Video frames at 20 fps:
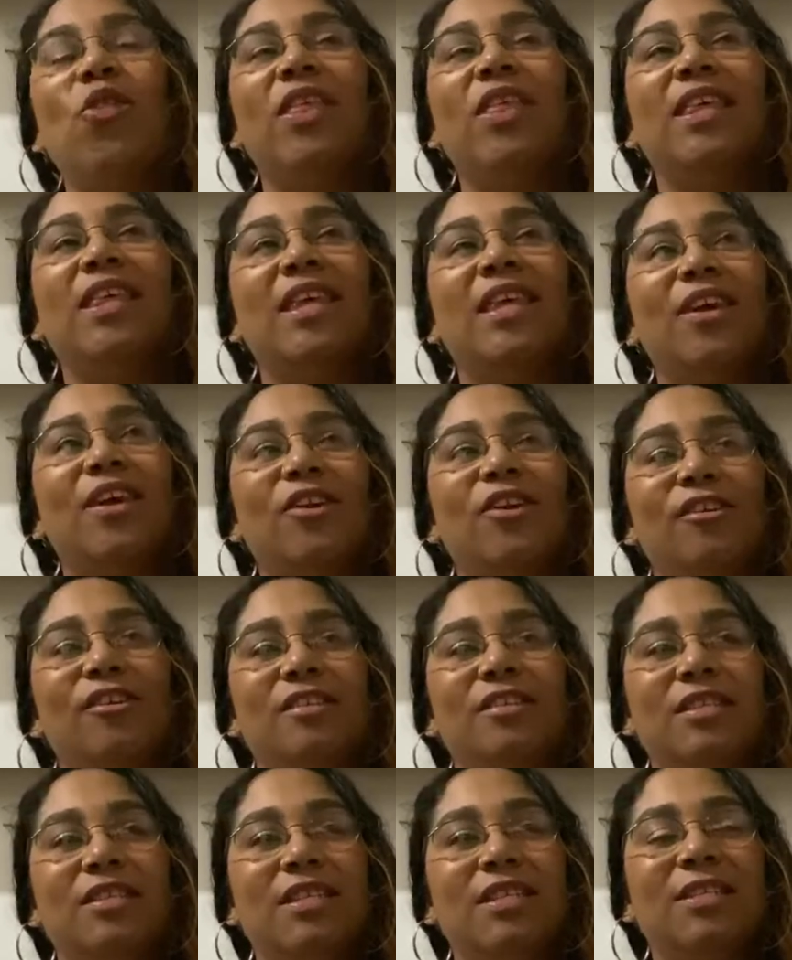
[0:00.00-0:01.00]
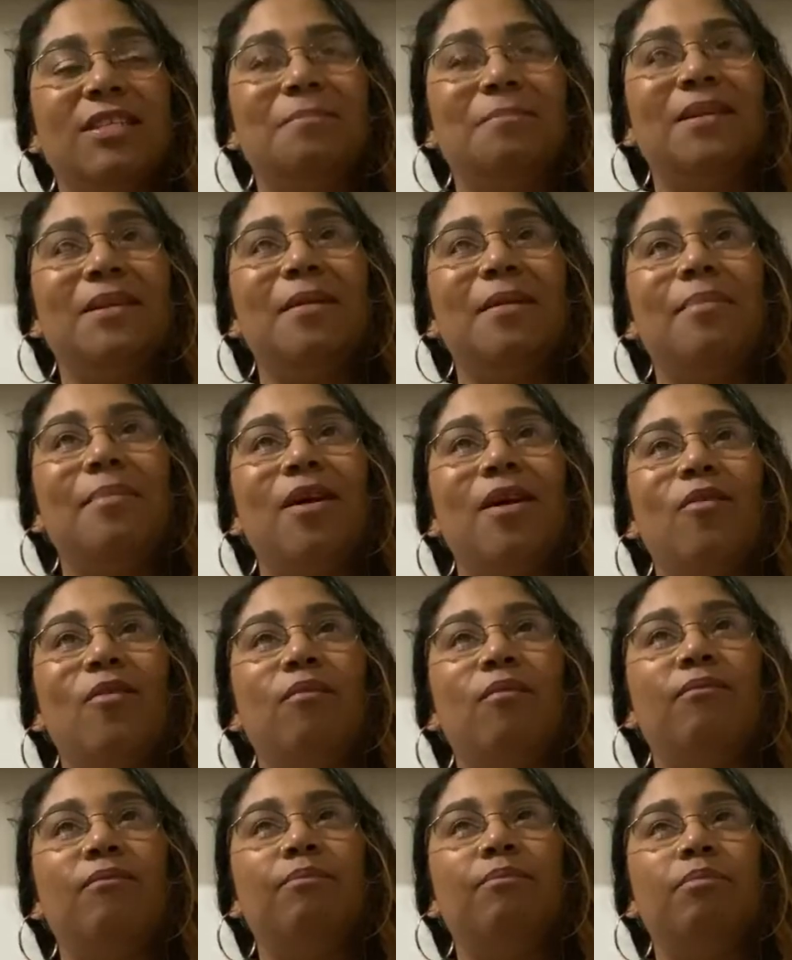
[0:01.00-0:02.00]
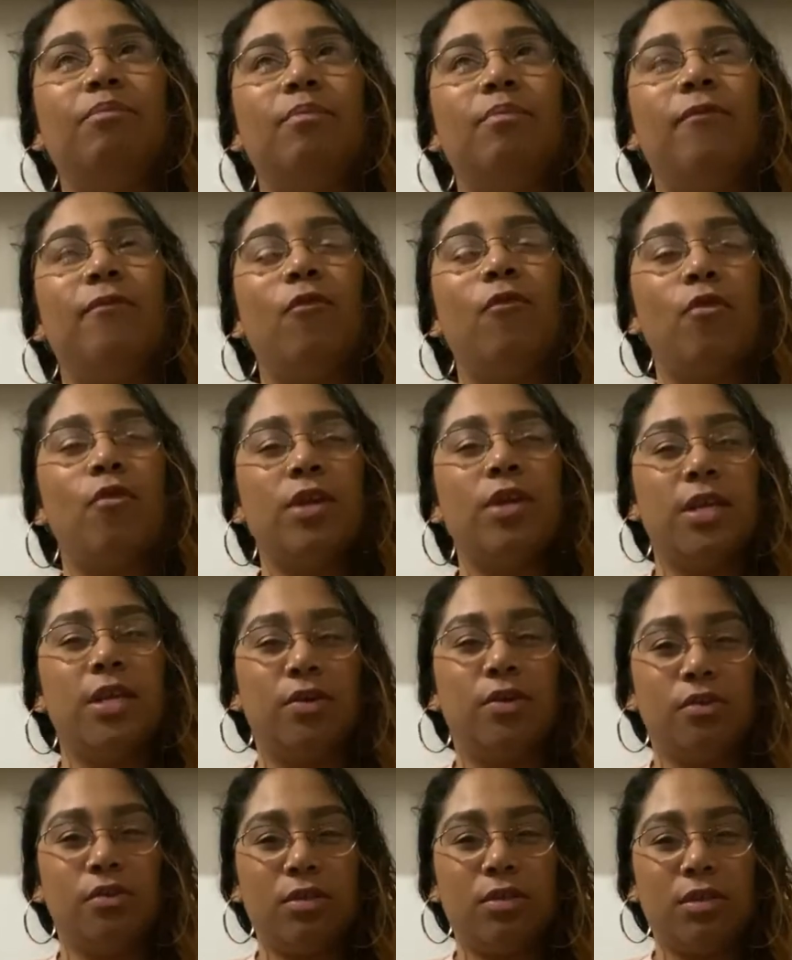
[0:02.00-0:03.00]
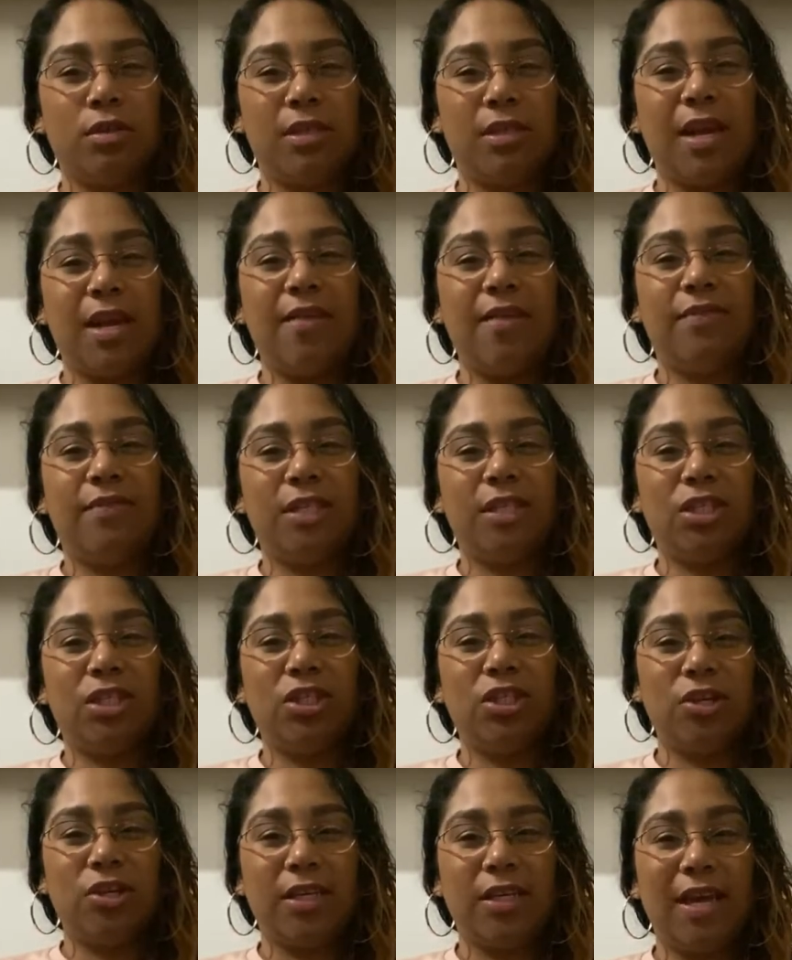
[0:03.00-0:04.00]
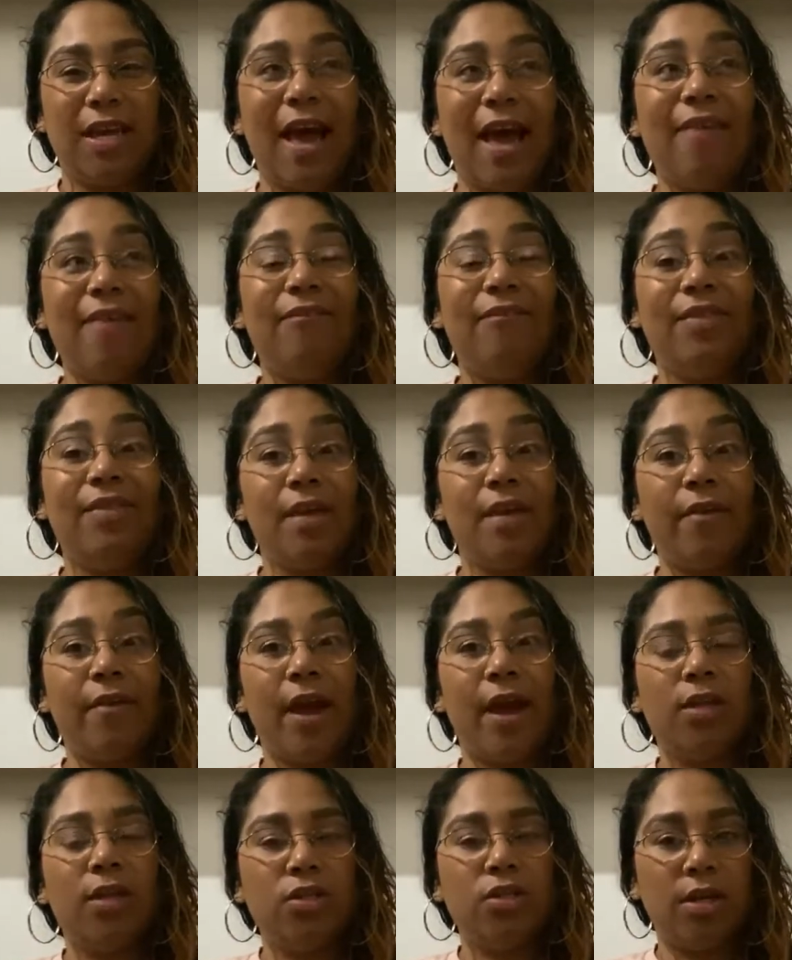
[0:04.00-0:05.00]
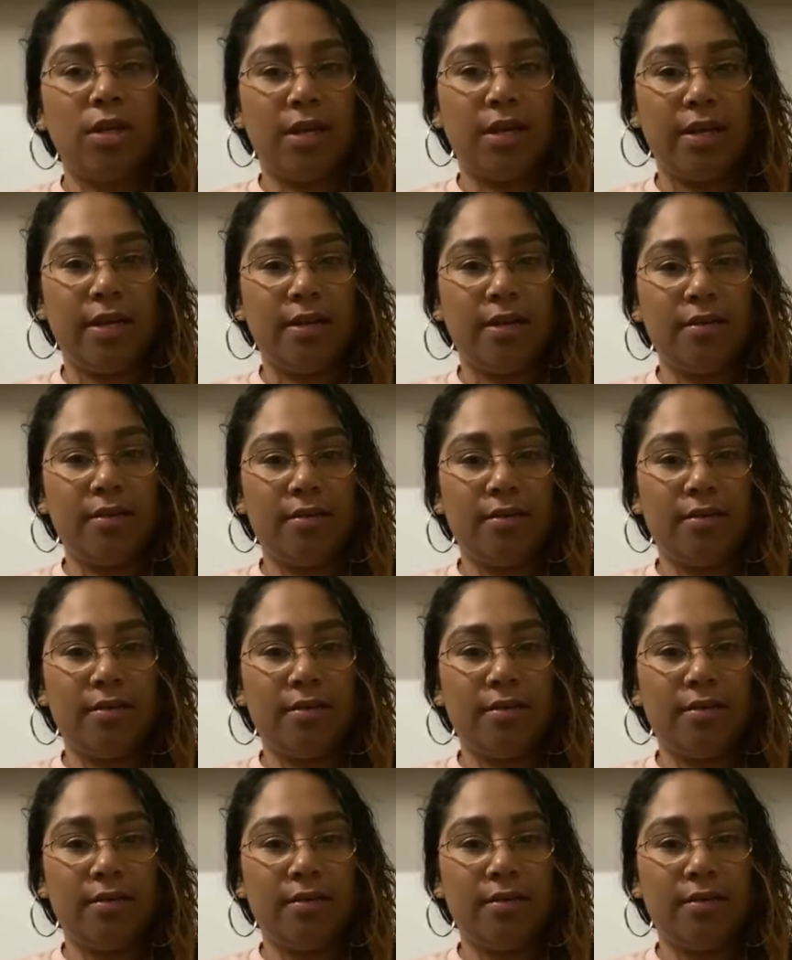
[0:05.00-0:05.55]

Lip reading: the years, it's been about 4 years that I've done turkey, I've never had a turkey leg.